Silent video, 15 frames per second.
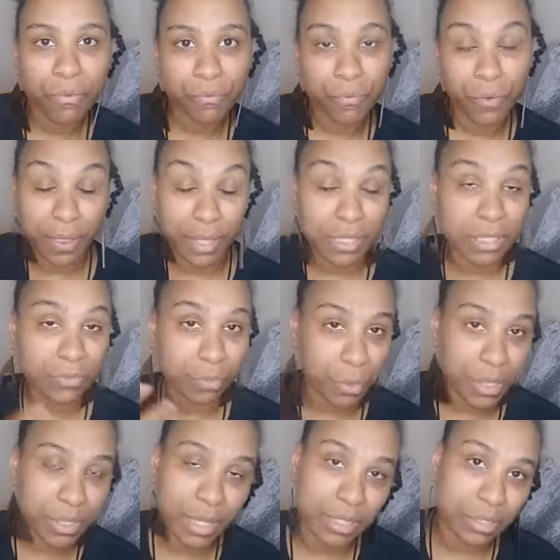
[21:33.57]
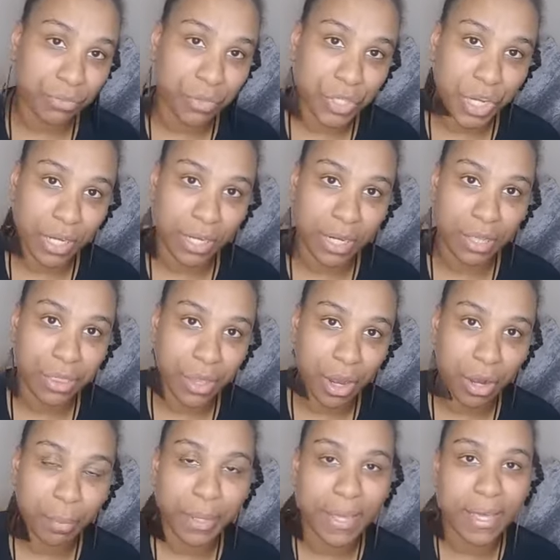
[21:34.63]
And this is from the Center for Journaling
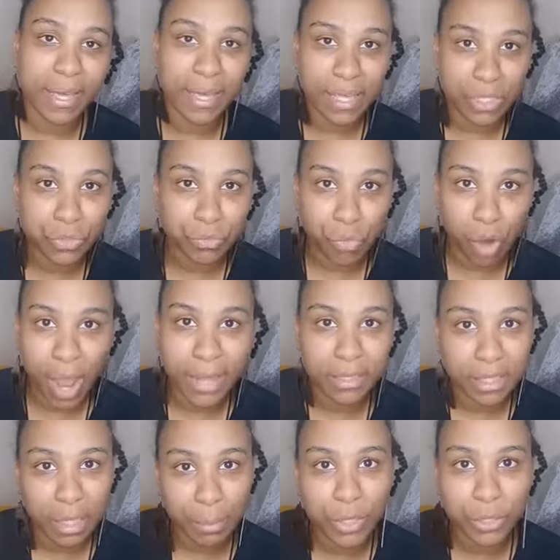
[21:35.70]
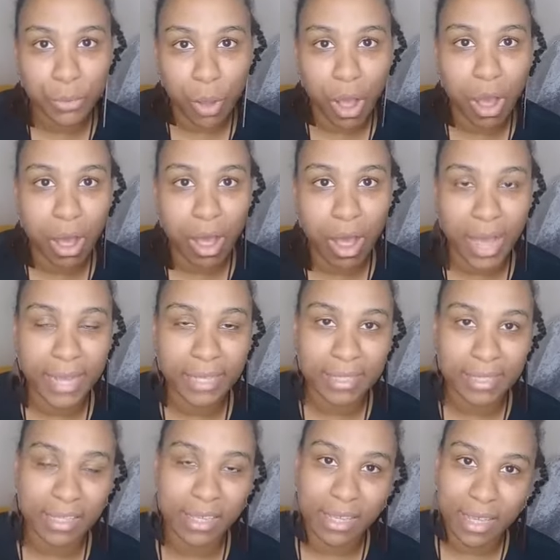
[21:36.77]
Therapy, is WRITE,
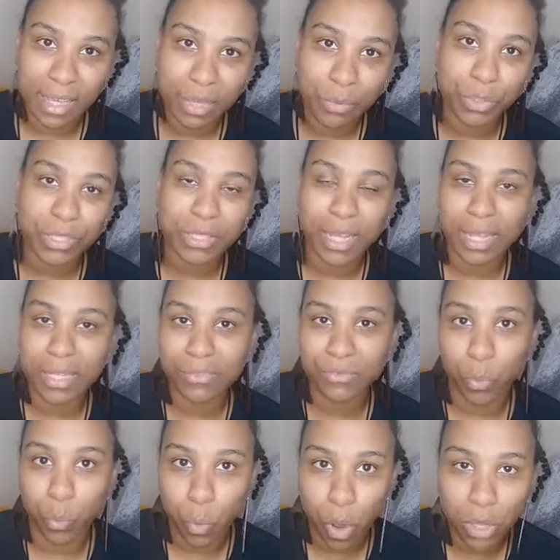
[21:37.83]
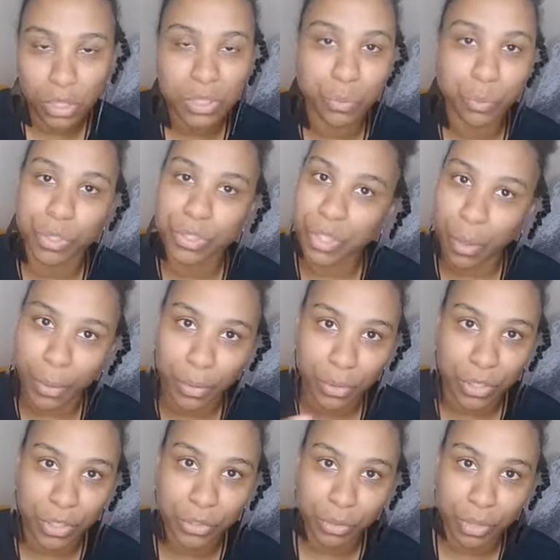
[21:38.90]
W-R-I-T-E, which stands for what's going
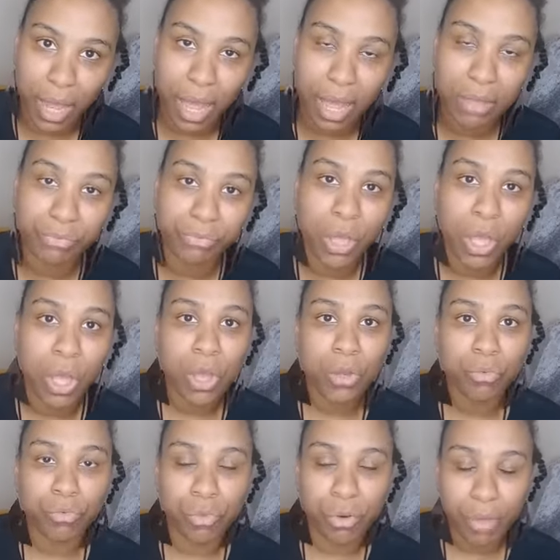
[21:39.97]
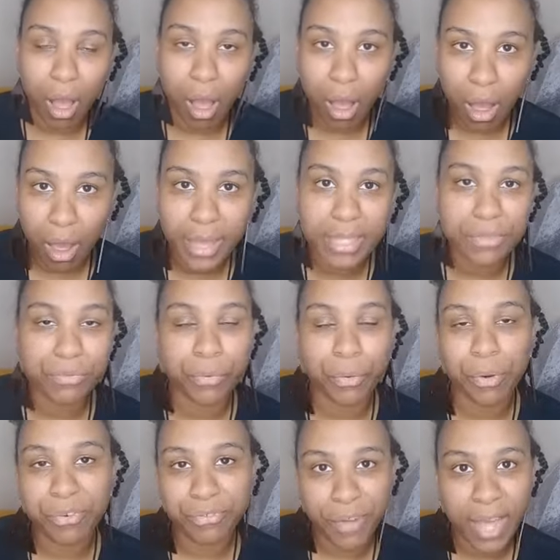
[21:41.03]
on in your life. R is for
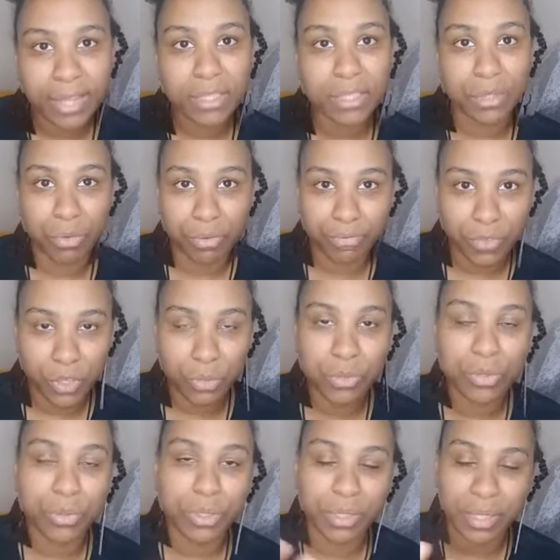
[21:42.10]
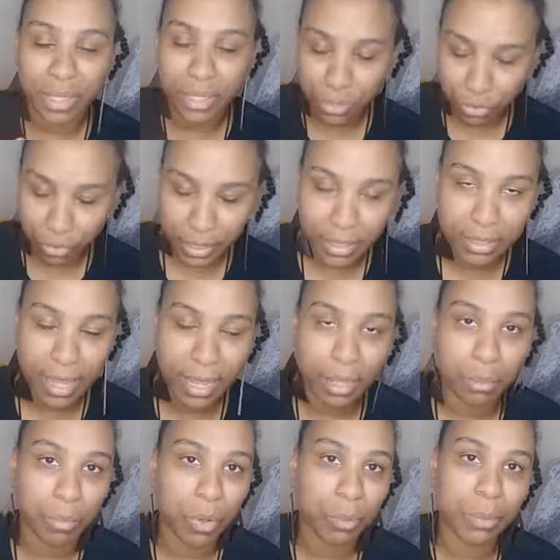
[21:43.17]
reflect and review. You can literally take
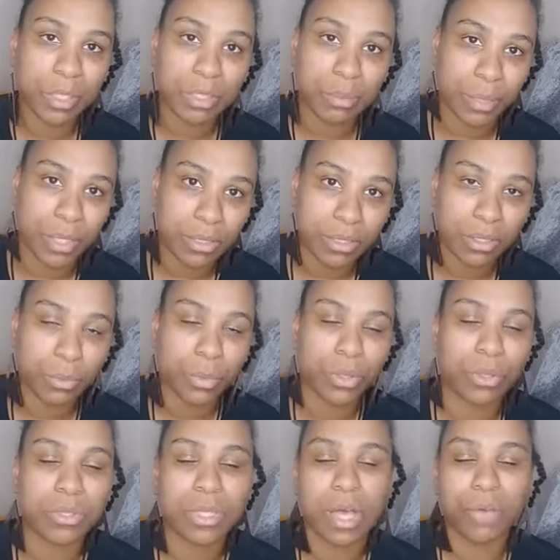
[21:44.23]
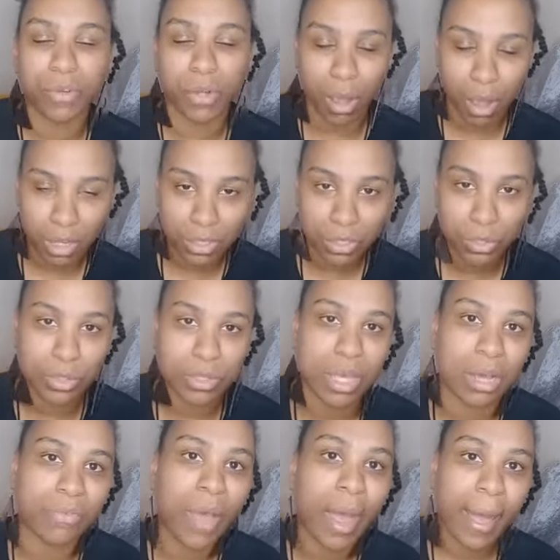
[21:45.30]
a moment to be still with yourself and ask
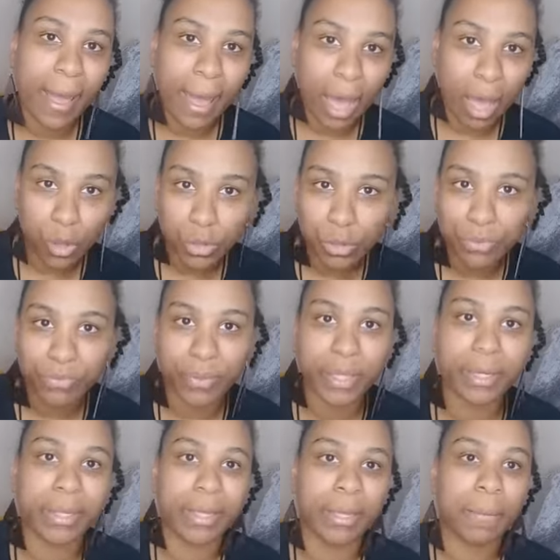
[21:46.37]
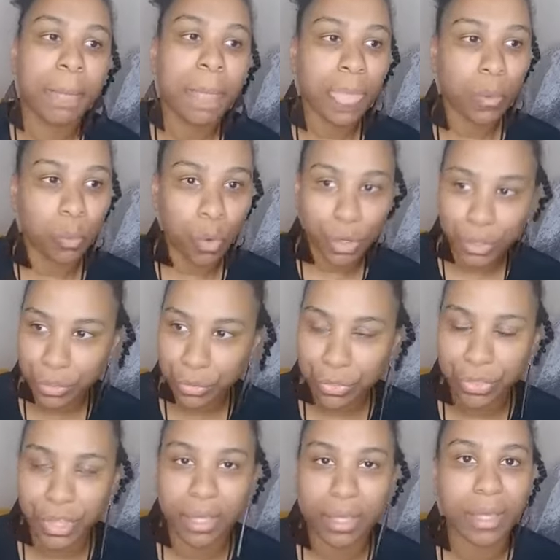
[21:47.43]
yourself, how are you feeling? What are you
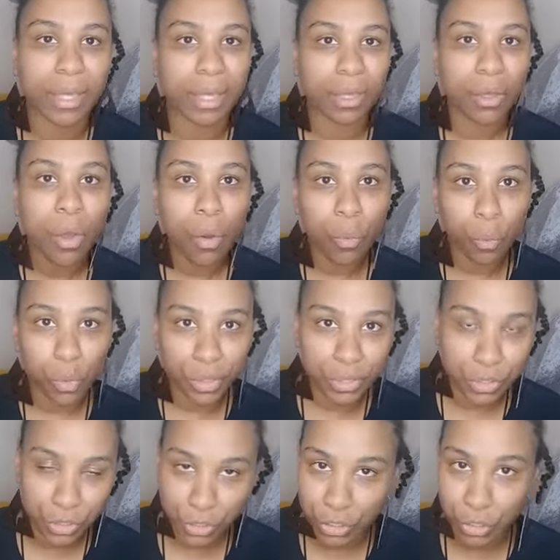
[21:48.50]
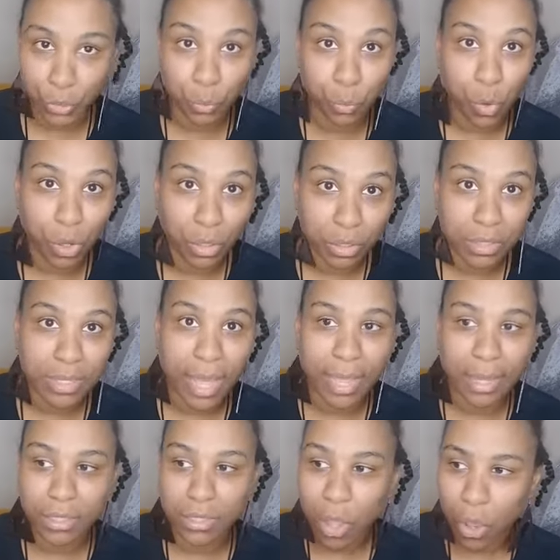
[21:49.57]
thinking? What do you want?
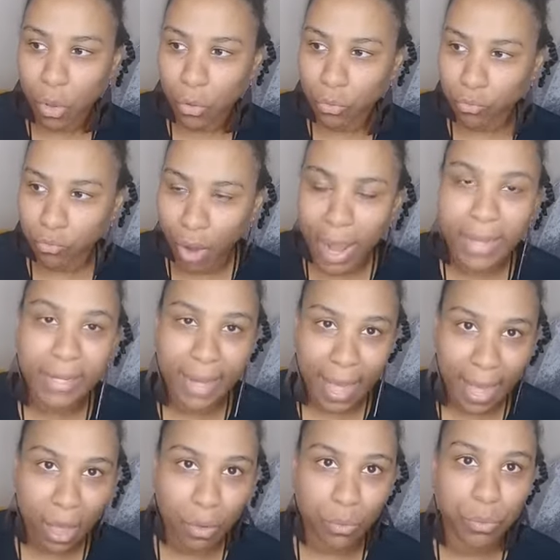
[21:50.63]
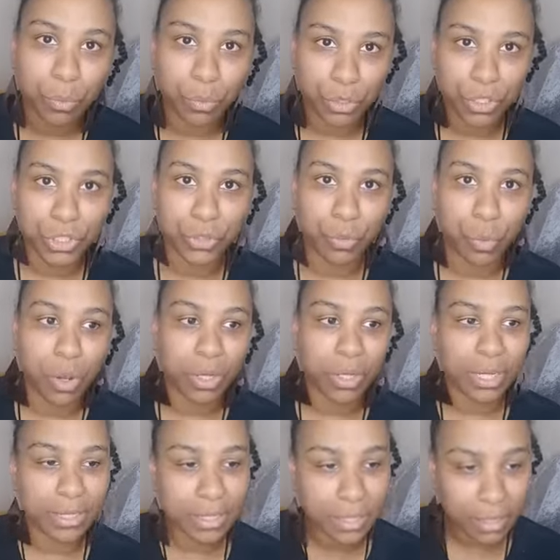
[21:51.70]
And right now, what do you want?
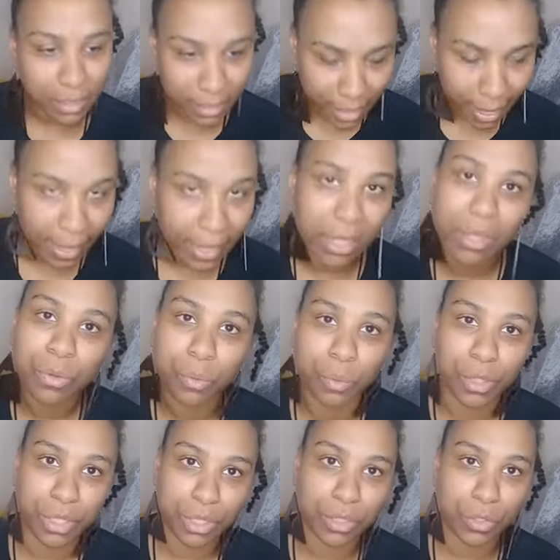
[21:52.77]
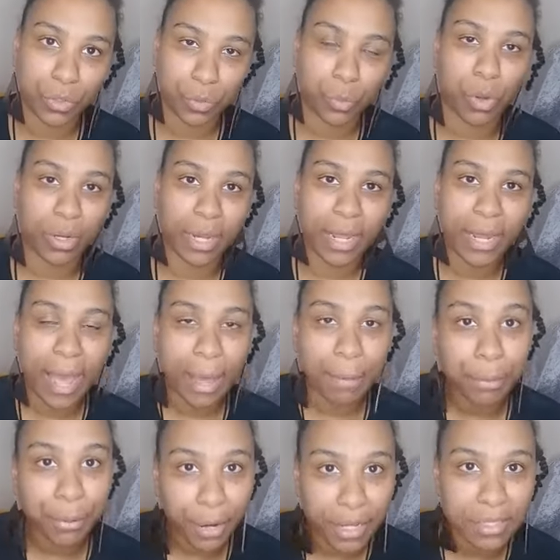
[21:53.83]
And today, what do you want? And
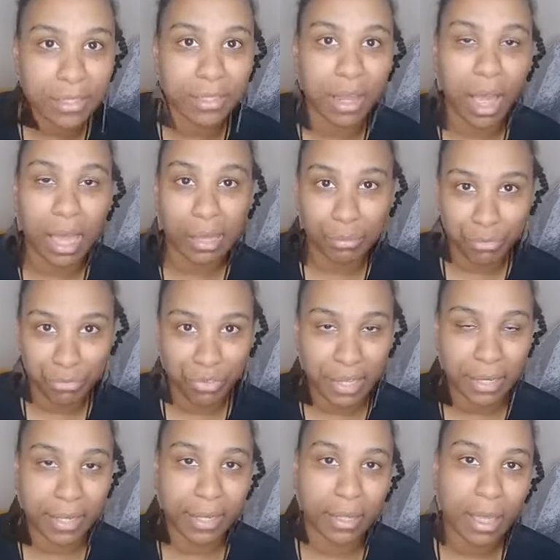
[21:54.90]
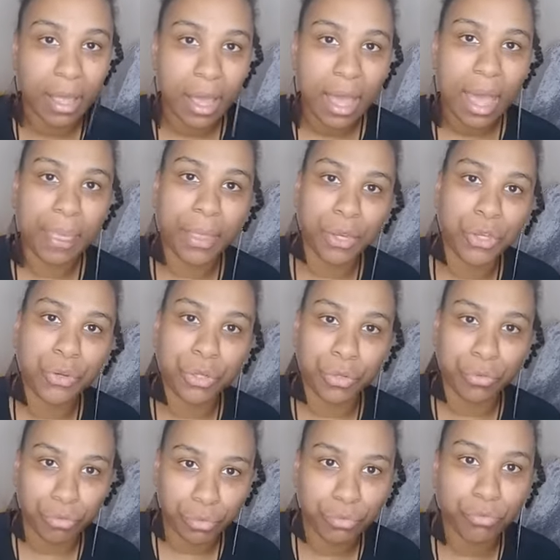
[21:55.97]
at present, I am feeling. And then you
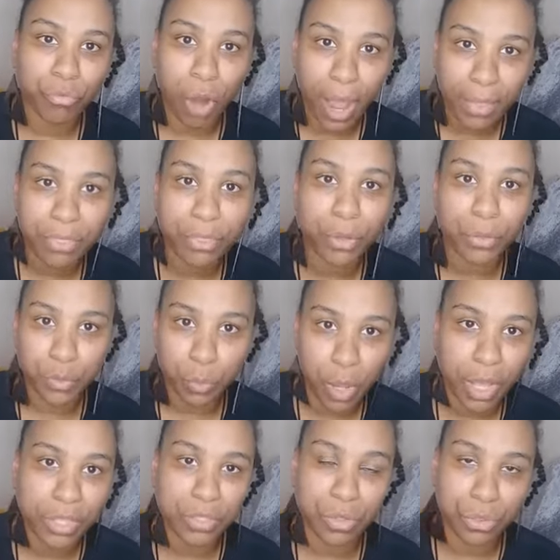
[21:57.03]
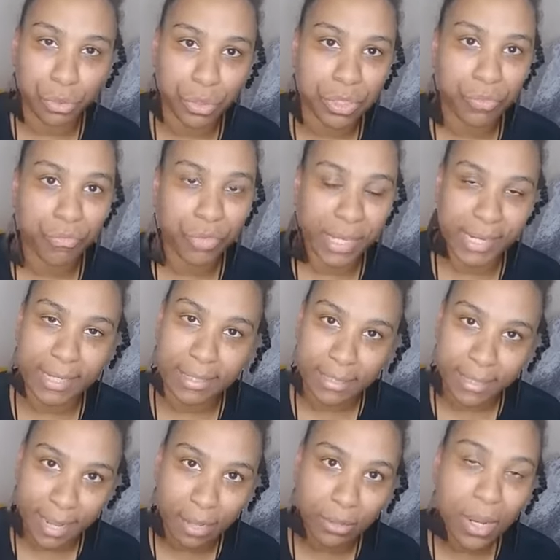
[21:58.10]
can write those words and thoughts and feelings
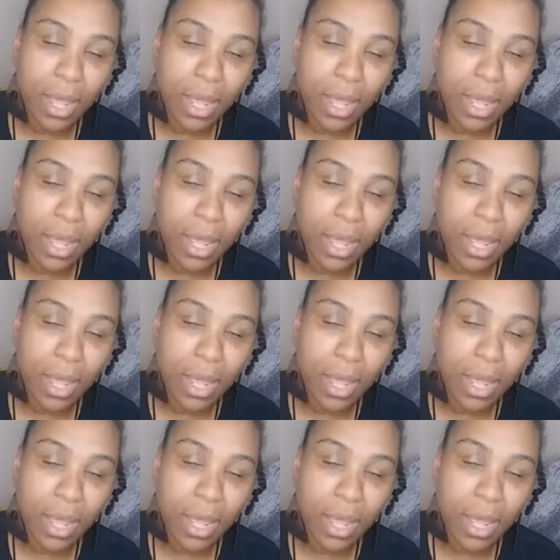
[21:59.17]
down.